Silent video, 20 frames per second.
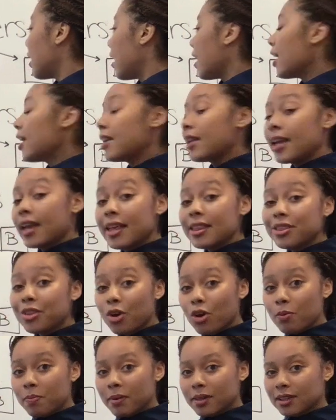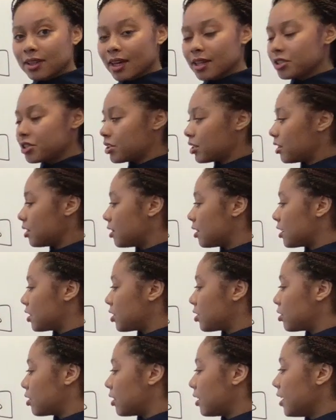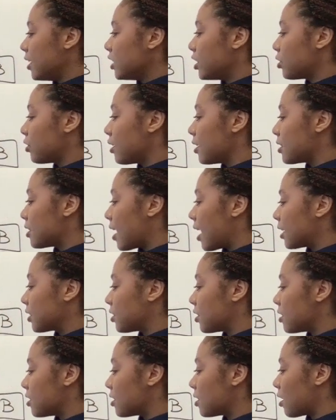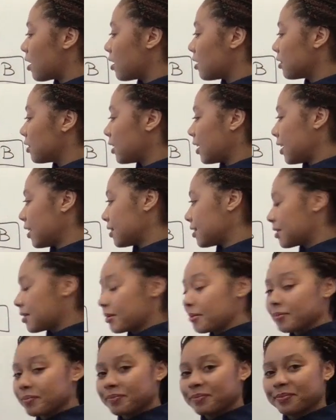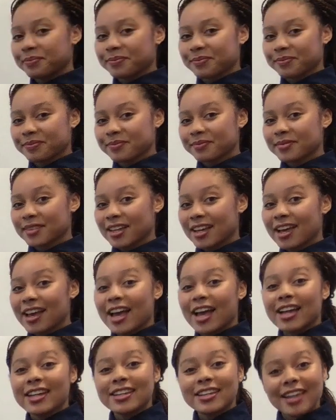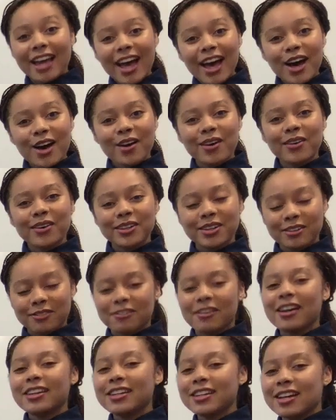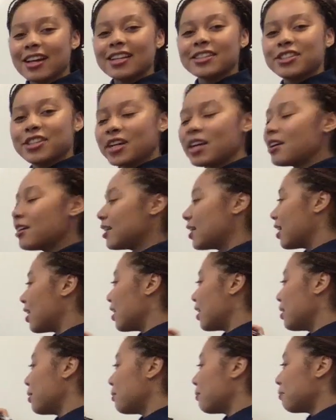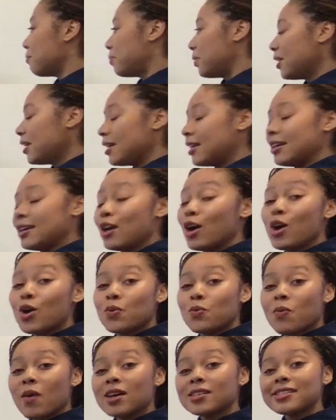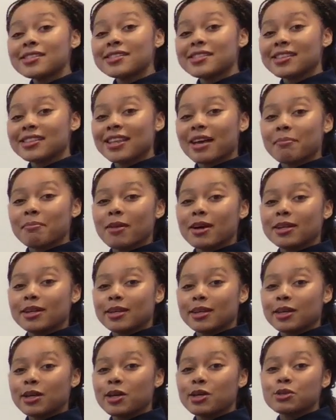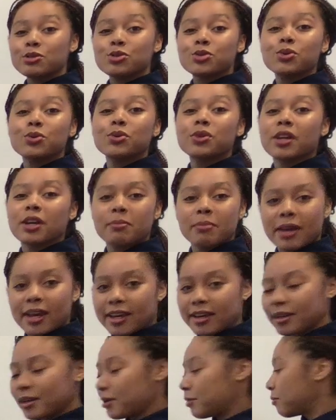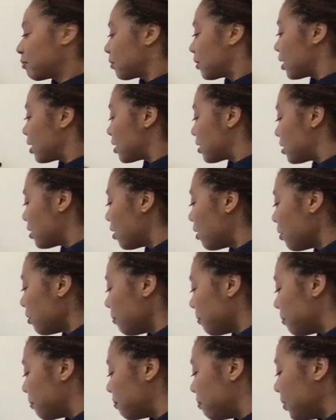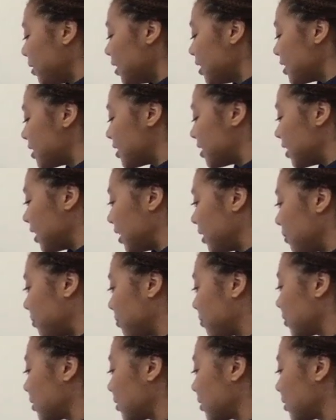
And in the open ledger, these transactions are linked. Now, your friend in Nigeria, B, wants to send that money to their bank. So, B to C.